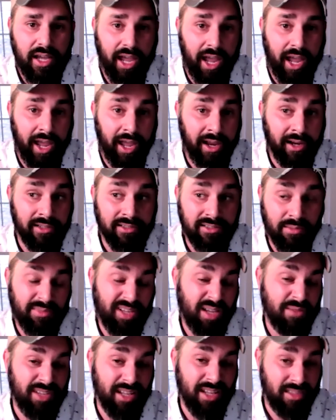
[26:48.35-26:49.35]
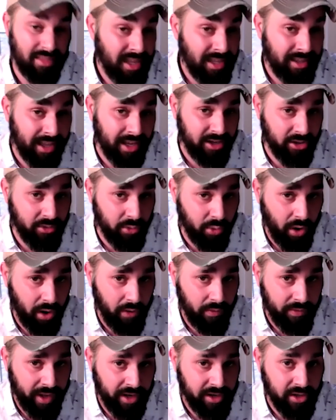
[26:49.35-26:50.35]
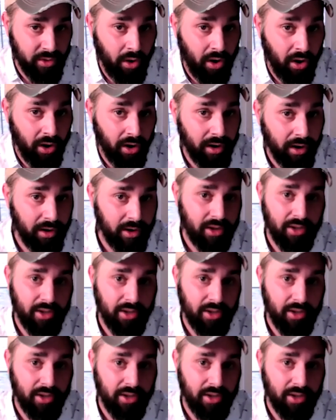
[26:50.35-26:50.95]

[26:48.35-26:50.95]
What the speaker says: And sometimes they think that you are,